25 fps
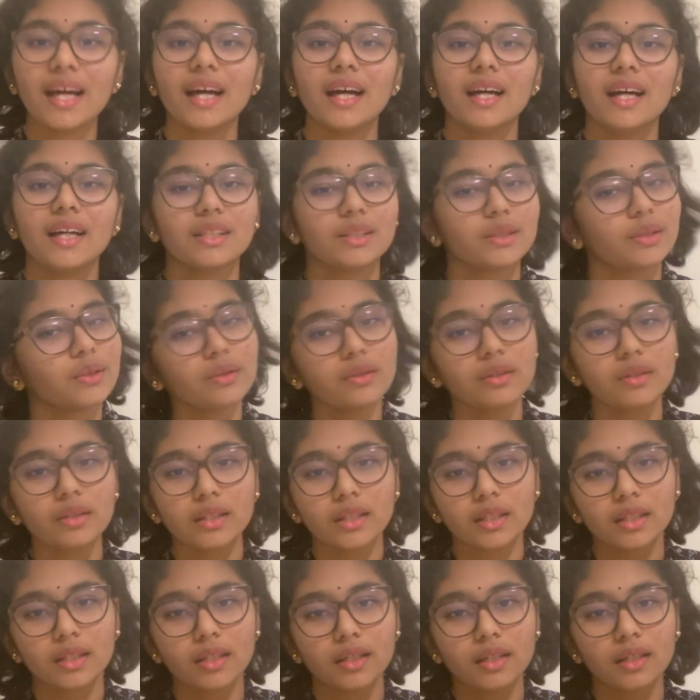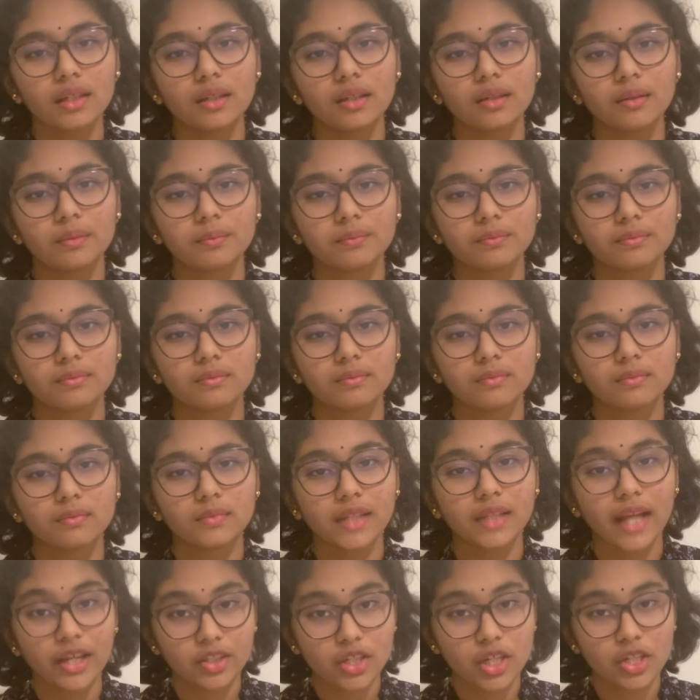So the
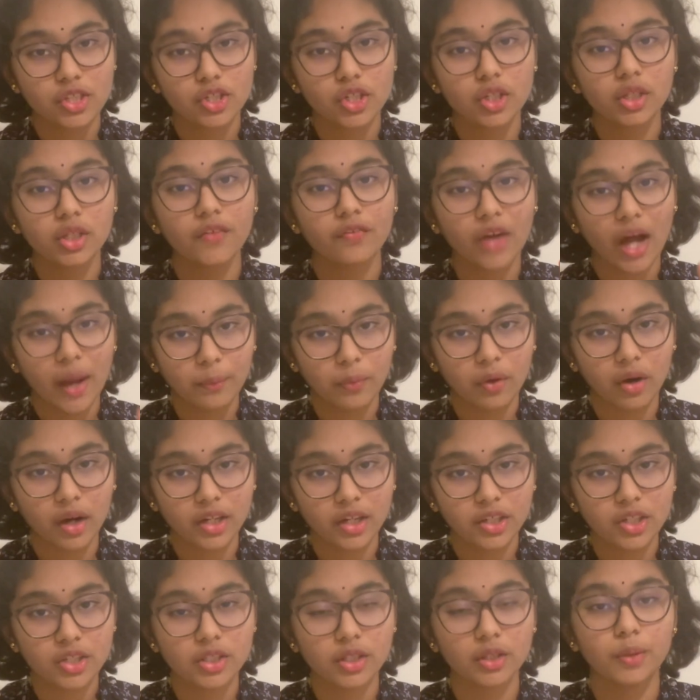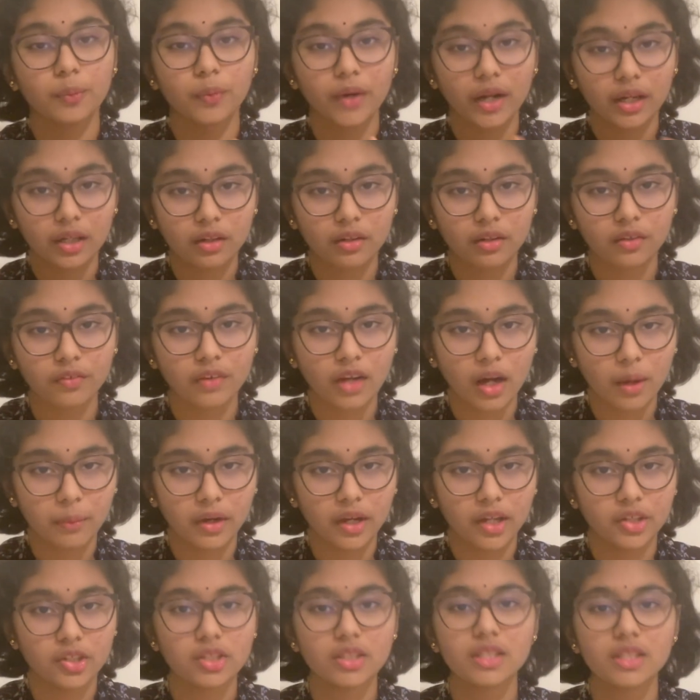digestion of carbohydrates or the breakdown of
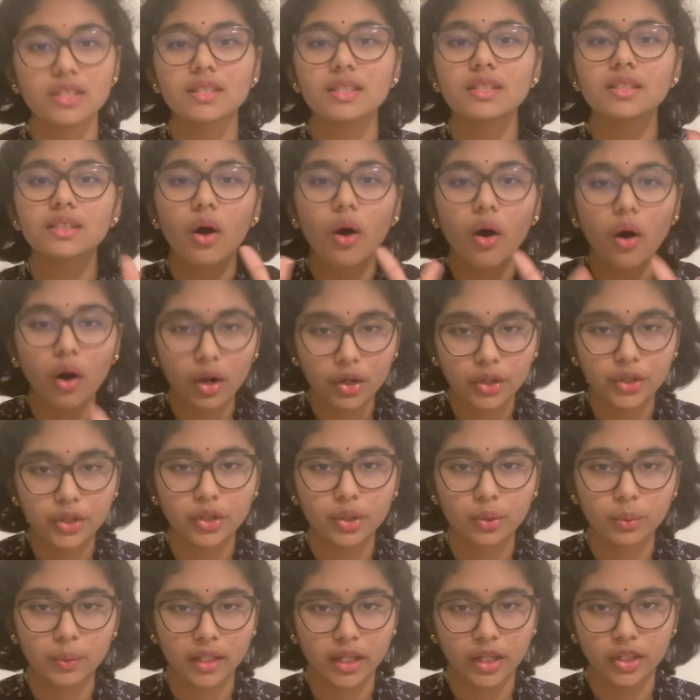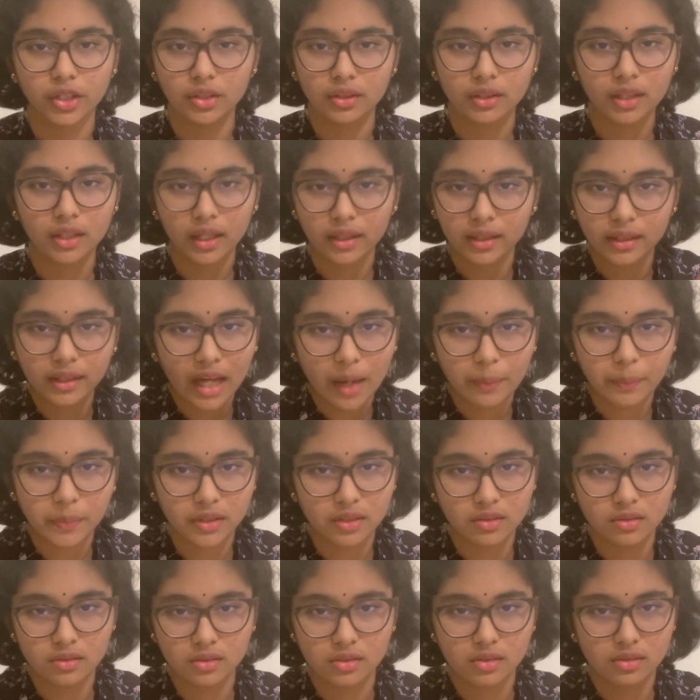carbohydrates is just halted over there. Nothing
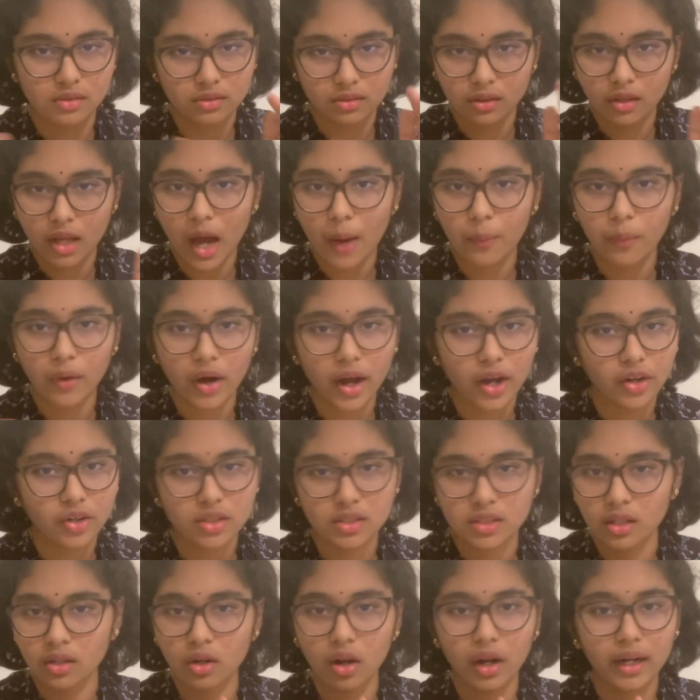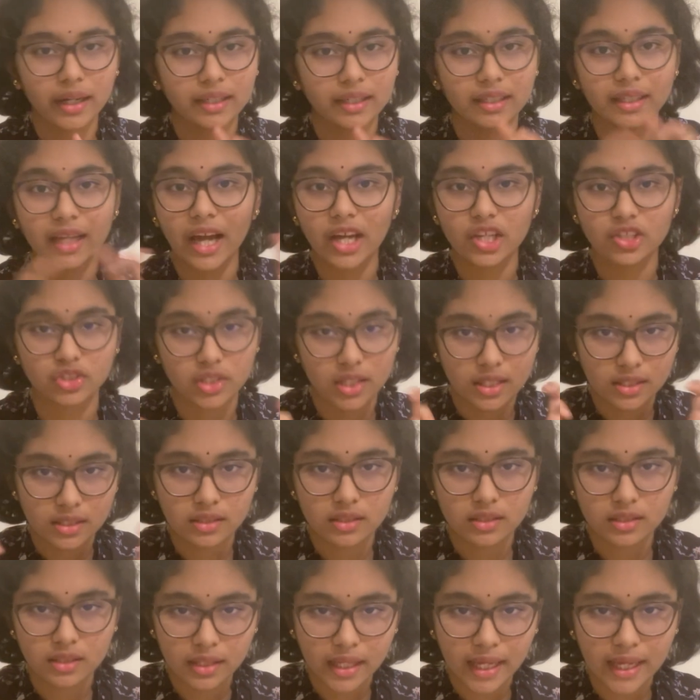happens. Carbohydrates are not
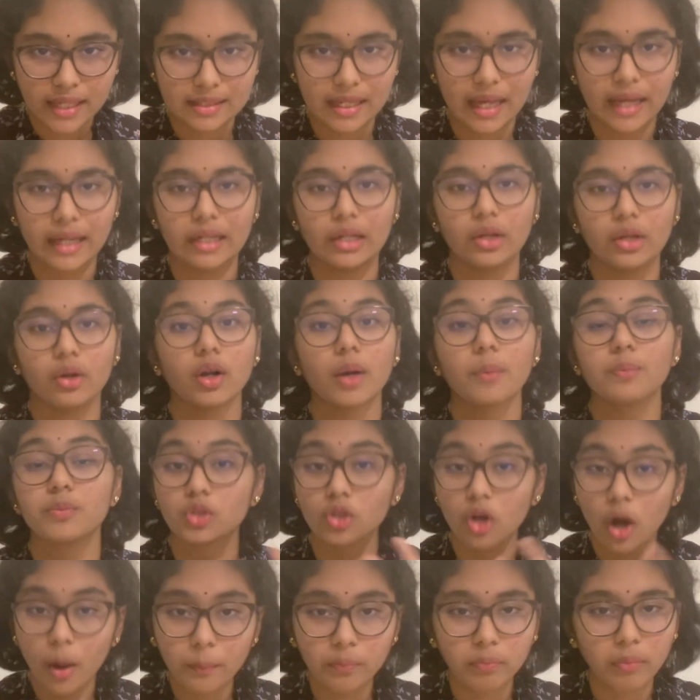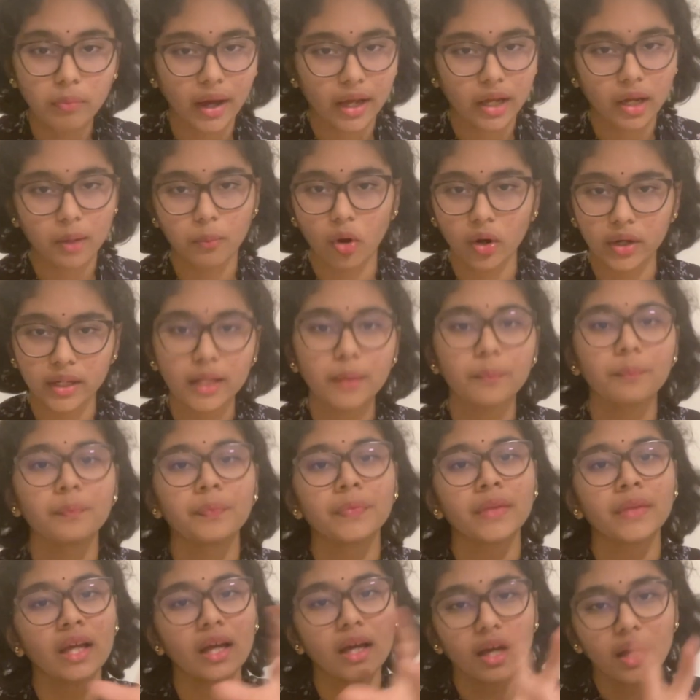digested exactly or absorbed by our body
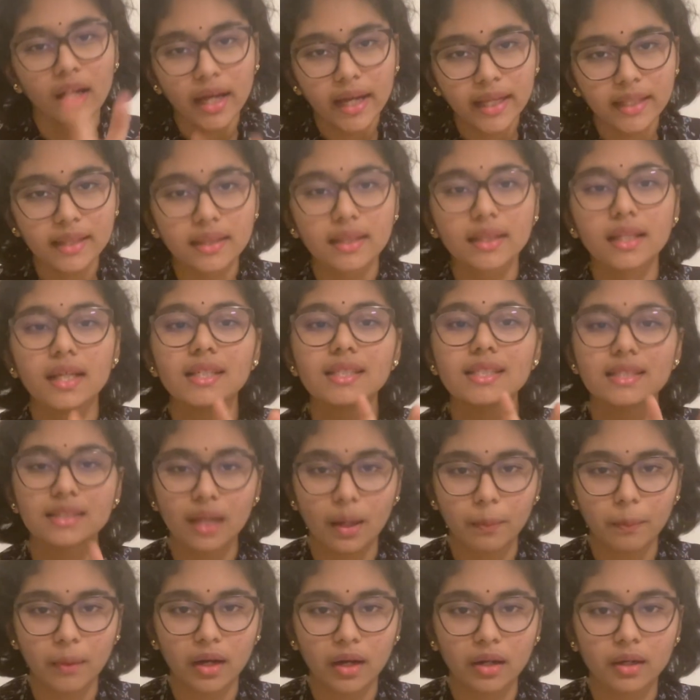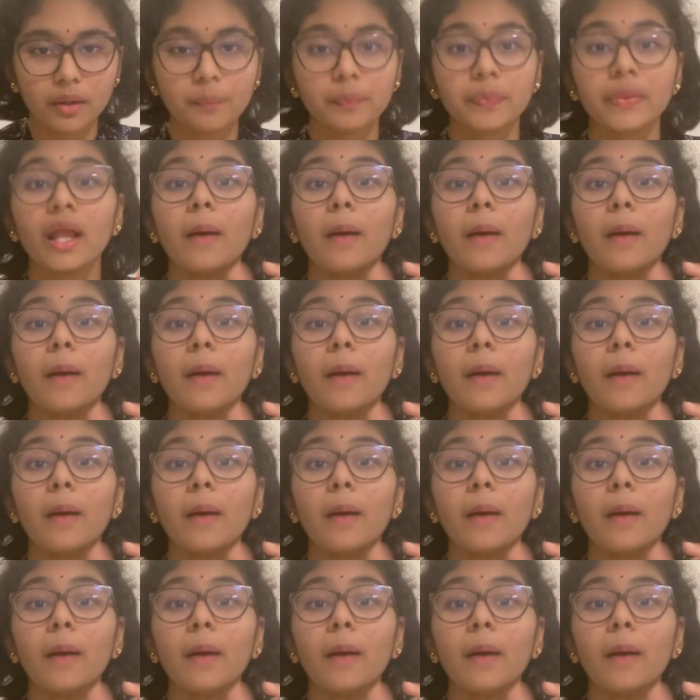in the stomach.